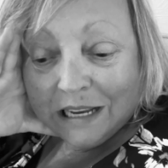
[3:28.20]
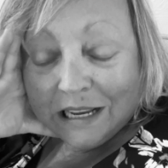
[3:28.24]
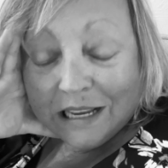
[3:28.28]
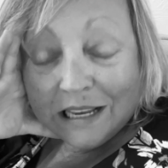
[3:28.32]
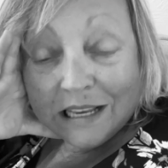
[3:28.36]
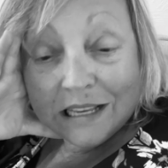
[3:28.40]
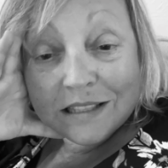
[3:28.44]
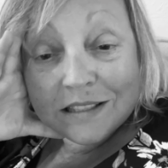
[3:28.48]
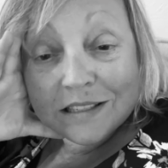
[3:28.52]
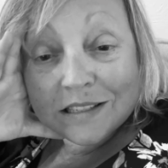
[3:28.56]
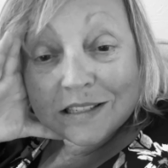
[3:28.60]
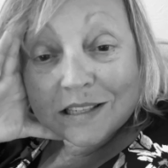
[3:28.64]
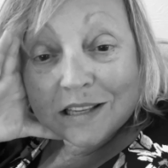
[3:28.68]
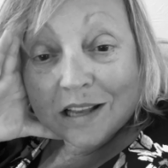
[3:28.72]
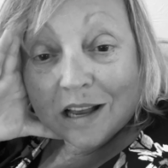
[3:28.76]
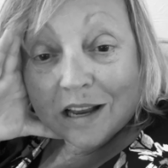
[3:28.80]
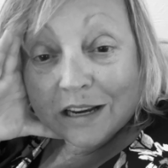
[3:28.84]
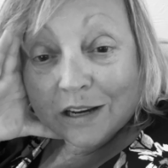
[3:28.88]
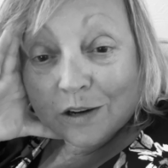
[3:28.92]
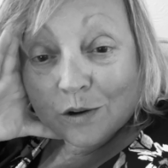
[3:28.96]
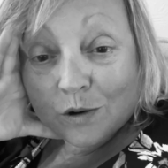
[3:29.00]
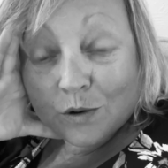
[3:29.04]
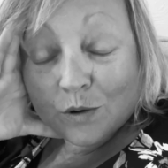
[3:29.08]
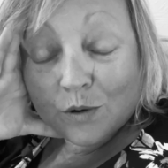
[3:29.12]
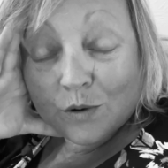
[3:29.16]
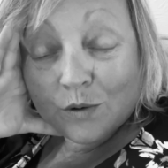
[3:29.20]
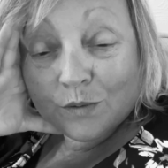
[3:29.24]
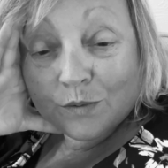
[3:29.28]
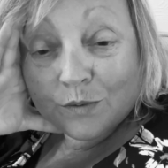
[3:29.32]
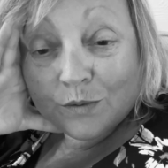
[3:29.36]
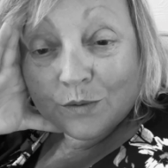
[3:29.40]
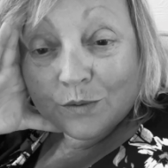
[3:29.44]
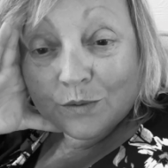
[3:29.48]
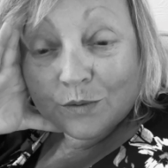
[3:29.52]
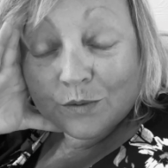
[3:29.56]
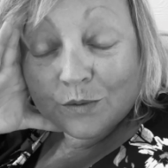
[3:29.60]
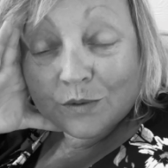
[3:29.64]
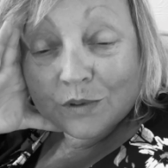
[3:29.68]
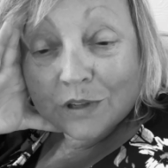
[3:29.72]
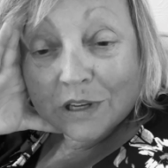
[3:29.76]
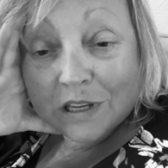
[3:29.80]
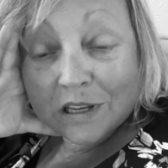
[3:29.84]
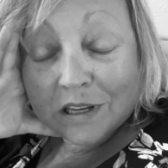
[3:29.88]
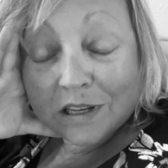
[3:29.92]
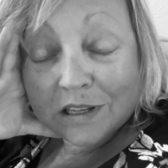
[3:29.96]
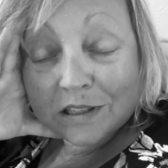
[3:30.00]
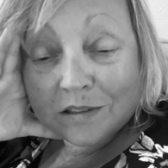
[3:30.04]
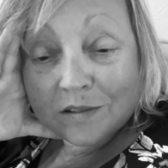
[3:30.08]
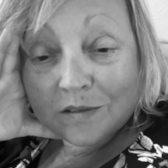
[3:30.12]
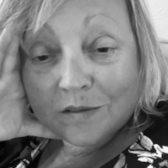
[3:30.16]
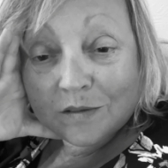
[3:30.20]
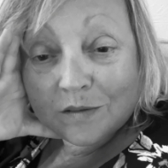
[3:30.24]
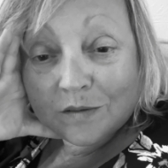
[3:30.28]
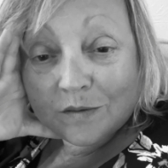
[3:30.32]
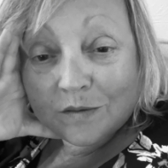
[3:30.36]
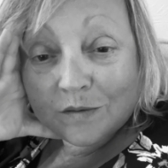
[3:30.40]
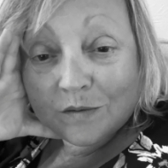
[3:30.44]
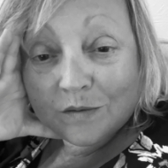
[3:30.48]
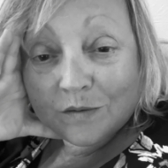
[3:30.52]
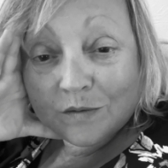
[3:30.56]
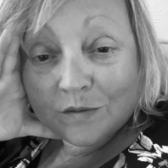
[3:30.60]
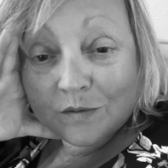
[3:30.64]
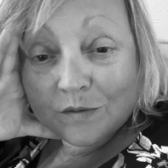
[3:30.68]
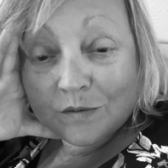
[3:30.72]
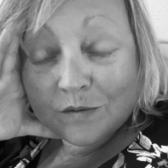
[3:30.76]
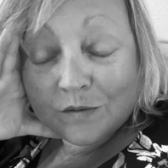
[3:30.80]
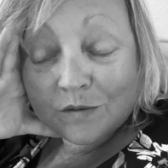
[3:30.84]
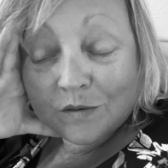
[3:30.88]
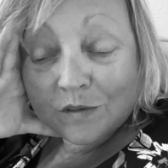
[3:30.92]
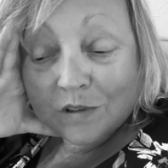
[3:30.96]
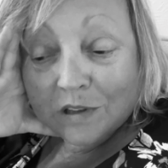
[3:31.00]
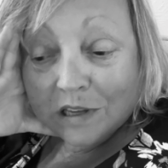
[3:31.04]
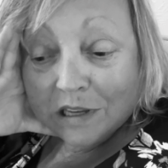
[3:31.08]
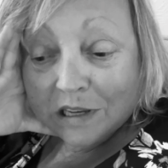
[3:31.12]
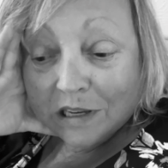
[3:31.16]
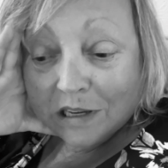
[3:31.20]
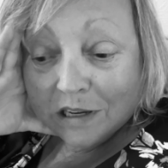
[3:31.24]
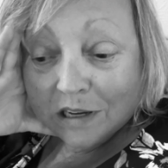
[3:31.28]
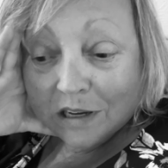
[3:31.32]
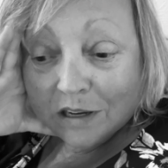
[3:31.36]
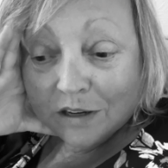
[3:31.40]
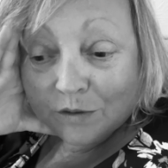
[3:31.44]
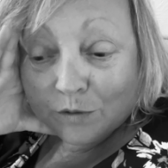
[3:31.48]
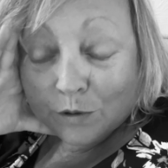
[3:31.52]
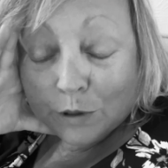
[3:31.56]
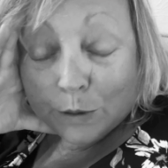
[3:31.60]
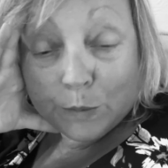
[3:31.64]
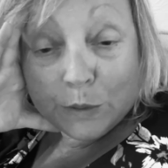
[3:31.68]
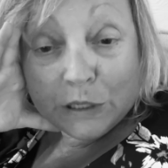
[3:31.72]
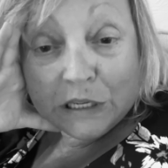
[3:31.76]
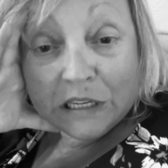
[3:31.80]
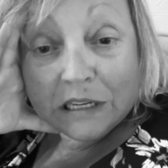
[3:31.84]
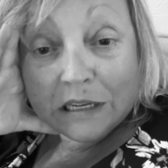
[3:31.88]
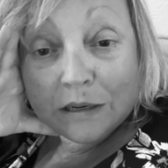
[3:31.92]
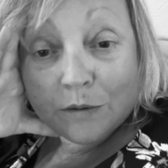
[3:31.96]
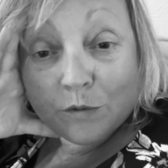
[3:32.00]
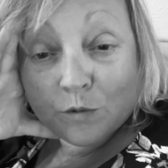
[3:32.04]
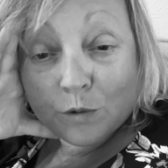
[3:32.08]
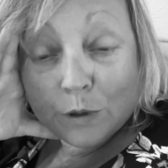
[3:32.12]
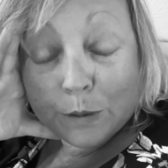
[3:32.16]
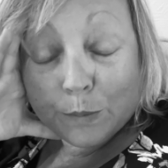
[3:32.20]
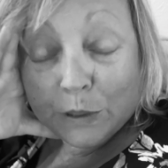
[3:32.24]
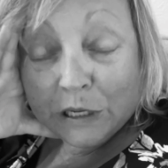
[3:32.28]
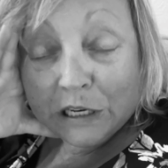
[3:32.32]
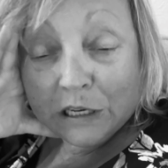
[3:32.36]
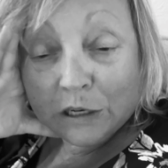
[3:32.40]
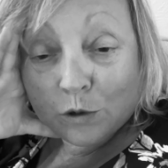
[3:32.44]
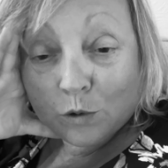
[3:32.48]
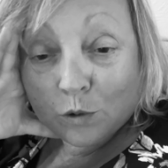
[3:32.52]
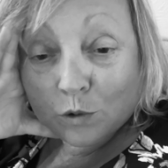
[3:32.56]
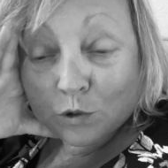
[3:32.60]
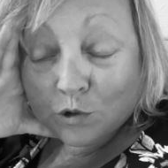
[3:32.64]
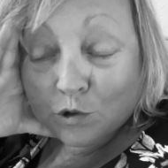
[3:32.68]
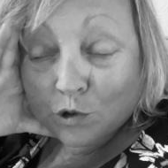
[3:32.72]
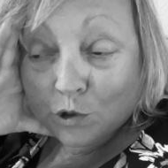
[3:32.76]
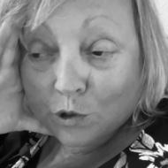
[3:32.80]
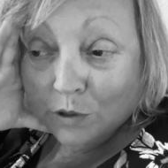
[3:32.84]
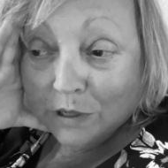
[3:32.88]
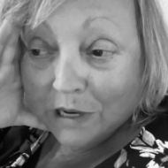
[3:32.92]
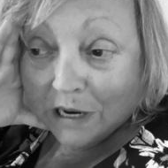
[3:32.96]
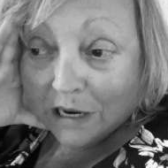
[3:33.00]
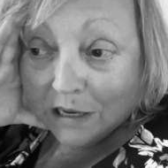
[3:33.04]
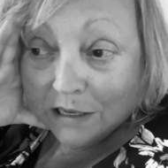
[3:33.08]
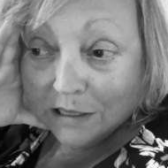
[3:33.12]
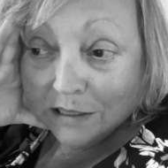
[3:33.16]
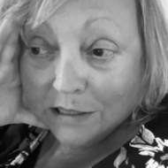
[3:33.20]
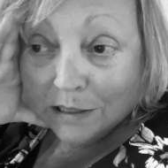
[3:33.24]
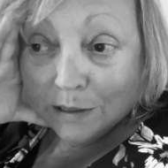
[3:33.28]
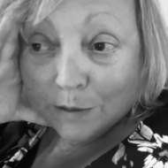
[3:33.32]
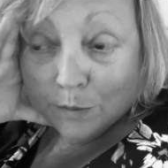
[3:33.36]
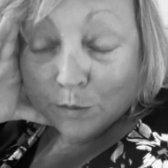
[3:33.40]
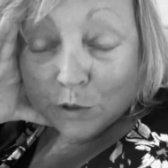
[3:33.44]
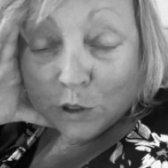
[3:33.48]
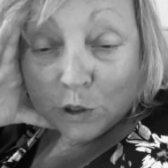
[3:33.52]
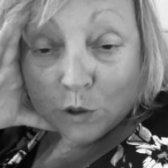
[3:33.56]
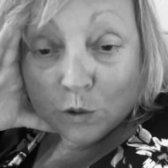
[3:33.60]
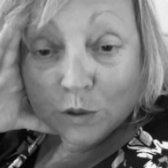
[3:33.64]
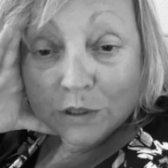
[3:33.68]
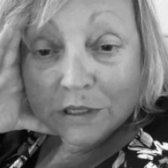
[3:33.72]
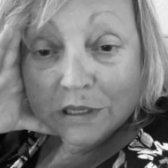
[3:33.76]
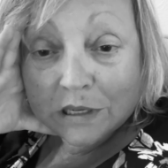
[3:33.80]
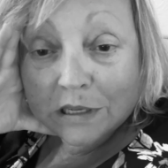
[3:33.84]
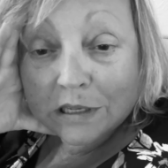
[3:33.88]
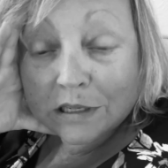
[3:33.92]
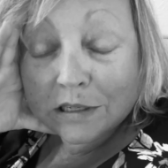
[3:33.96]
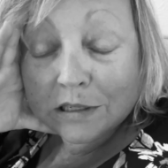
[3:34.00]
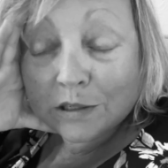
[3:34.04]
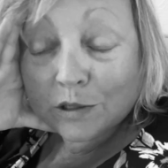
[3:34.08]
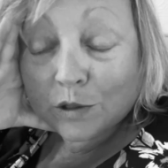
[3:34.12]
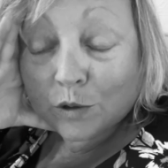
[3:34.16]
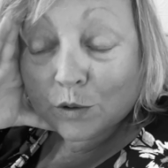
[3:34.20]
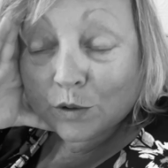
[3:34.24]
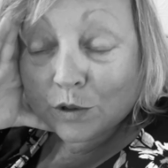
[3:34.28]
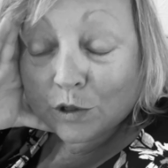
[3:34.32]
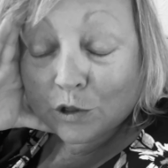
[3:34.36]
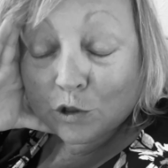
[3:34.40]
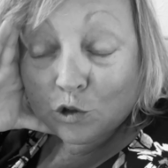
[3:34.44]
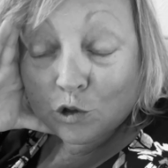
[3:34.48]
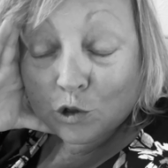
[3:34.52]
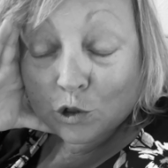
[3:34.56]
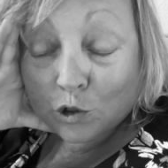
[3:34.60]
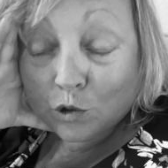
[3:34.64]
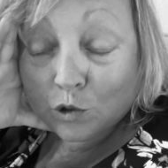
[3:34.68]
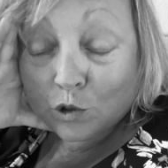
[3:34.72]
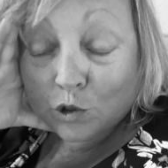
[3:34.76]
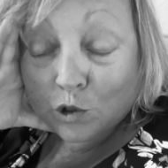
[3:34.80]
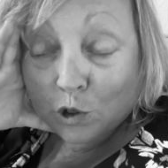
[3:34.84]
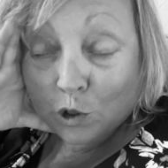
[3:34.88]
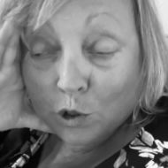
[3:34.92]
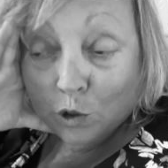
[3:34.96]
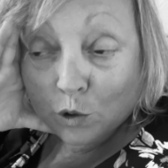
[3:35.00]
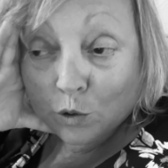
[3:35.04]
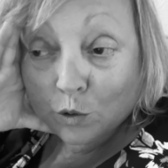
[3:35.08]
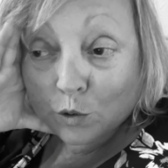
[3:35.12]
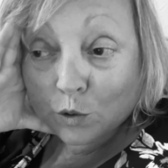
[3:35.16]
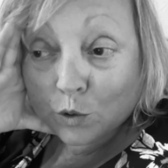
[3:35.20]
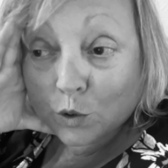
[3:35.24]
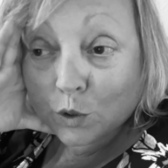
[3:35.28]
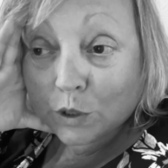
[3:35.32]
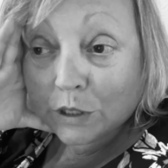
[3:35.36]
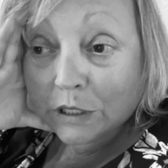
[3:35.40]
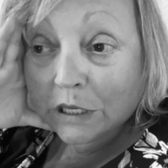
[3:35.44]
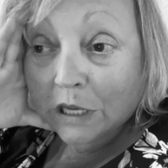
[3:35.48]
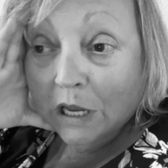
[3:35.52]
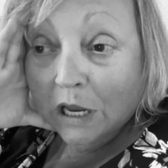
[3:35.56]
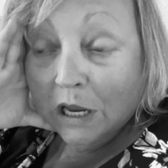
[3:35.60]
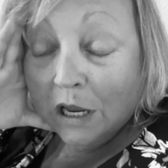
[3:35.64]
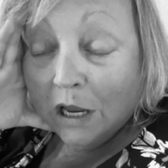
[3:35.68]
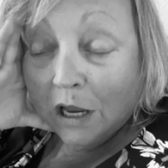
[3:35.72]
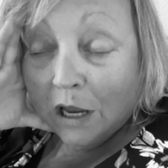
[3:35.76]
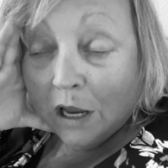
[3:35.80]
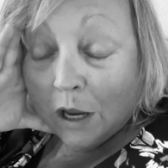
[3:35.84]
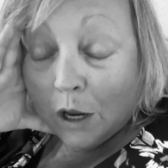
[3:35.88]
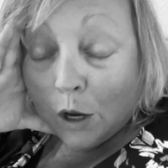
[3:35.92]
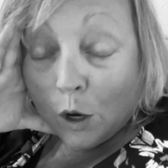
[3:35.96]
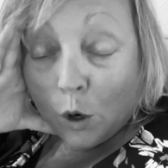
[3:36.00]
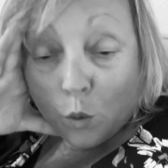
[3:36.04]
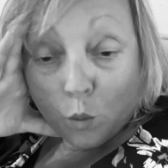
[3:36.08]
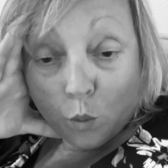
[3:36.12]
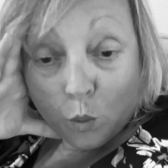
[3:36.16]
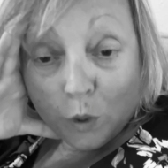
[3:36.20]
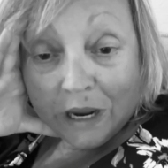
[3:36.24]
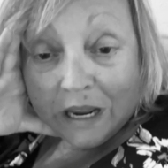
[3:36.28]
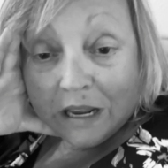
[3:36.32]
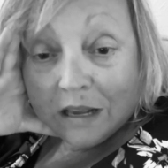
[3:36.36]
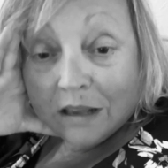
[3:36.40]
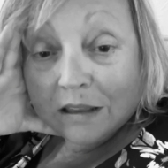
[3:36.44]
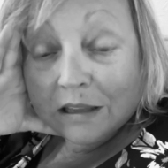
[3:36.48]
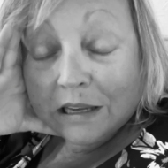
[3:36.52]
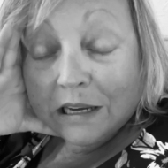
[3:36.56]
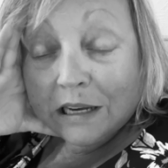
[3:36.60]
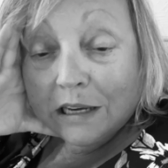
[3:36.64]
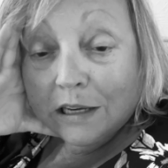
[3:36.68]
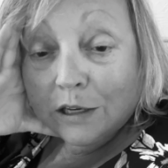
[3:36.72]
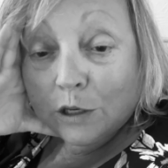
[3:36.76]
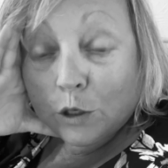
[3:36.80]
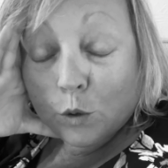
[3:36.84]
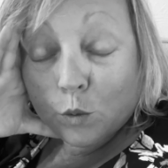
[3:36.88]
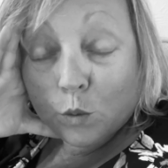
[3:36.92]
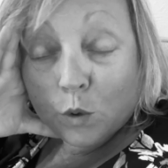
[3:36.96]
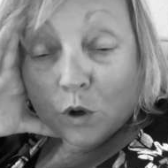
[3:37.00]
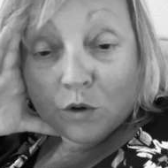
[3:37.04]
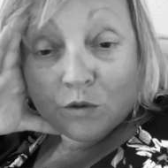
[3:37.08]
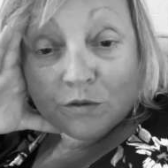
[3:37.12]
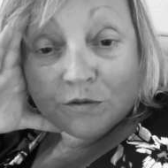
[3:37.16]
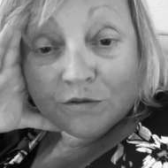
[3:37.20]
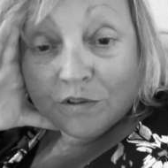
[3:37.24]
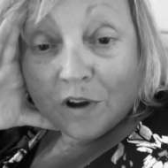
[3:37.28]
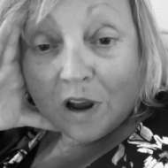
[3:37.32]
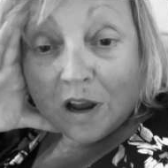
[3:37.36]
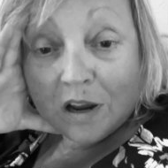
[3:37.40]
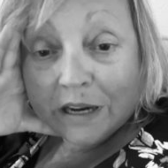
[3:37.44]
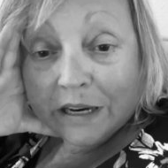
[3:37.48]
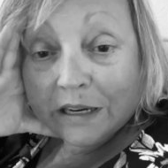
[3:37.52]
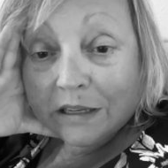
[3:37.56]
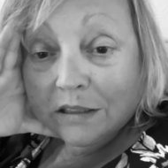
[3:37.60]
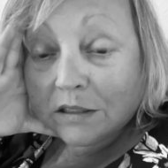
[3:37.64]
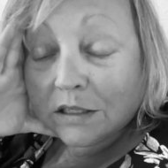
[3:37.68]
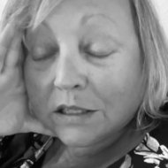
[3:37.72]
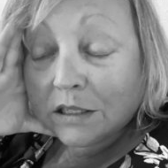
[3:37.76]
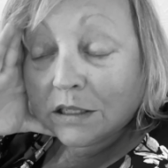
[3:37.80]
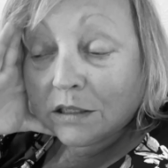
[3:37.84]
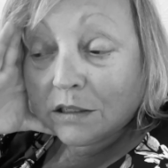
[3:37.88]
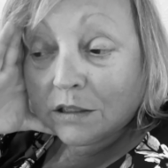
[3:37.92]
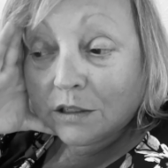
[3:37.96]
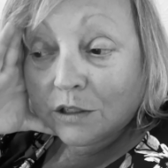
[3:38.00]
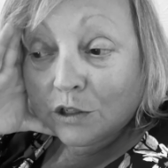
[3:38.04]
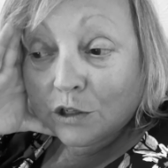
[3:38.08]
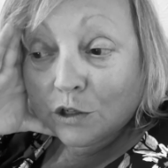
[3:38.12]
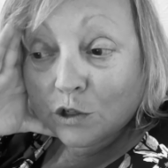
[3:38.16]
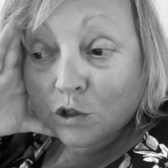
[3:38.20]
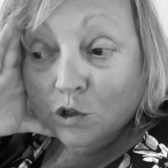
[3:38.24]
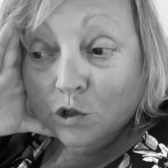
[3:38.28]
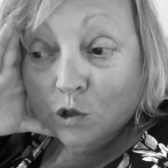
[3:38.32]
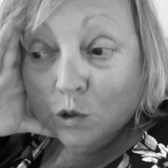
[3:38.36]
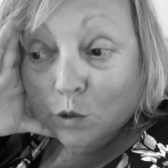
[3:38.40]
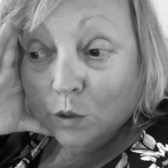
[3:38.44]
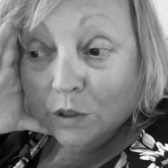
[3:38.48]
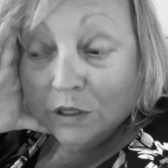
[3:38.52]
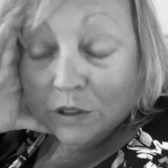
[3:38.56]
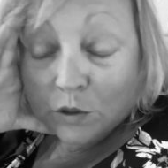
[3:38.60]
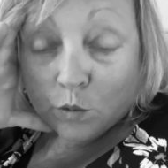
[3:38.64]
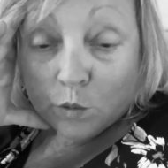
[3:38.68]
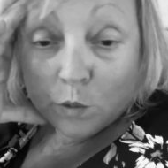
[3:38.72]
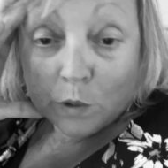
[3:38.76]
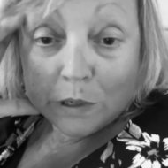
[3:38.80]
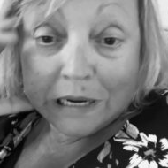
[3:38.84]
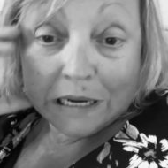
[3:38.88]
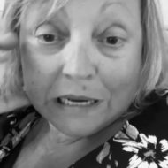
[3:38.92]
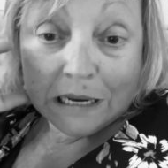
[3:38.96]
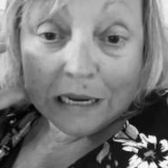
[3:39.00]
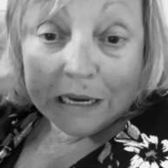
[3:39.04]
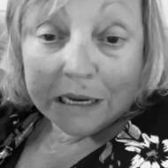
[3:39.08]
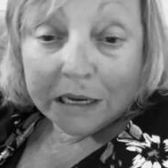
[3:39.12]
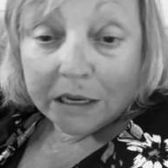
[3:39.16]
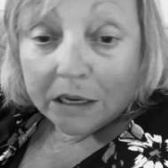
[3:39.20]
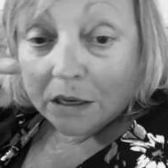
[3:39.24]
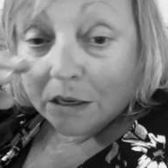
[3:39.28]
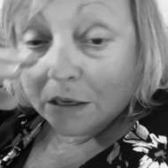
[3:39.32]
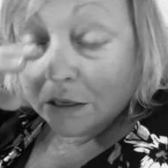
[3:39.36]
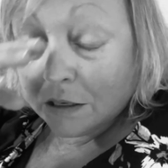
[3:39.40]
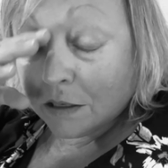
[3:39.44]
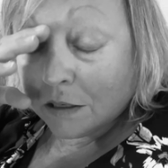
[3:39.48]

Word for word: in the cycle that the uh, rabbin rabbinical Judaism uses or the Jews use weekly, you won't find Yeshua's reading.